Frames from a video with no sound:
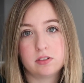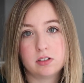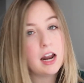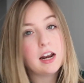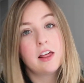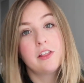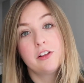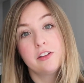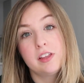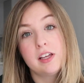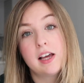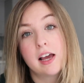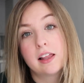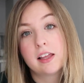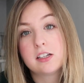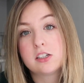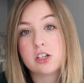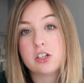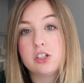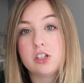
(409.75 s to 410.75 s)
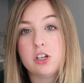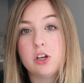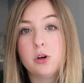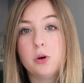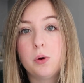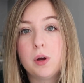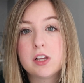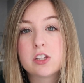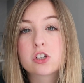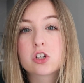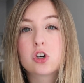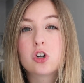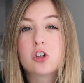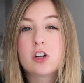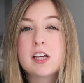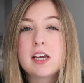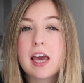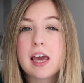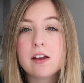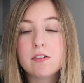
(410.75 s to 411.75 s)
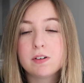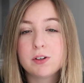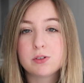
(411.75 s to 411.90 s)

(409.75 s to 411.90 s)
Another thing I like to do is create